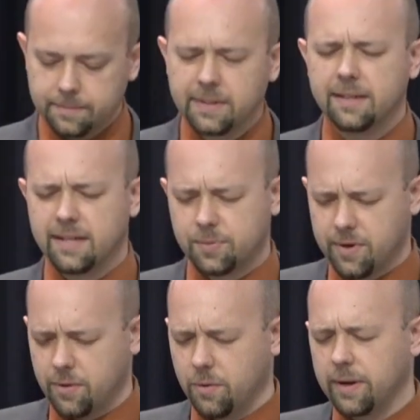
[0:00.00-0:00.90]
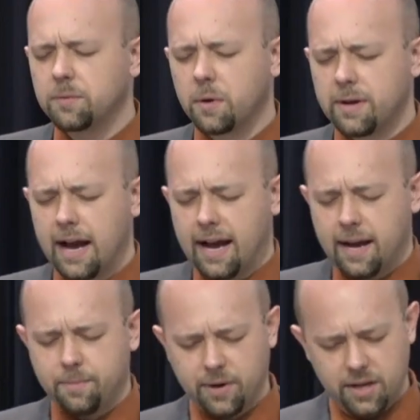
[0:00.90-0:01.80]
let, us pray real quick. Lord,
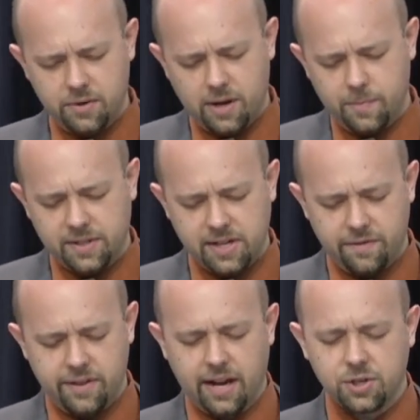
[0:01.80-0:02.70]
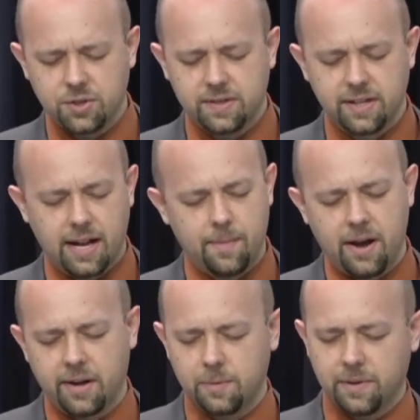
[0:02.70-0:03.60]
I pray you'd help me to say everything I should tonight. I'm
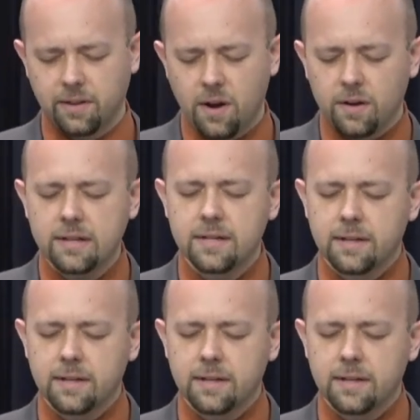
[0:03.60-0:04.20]
not going to be long,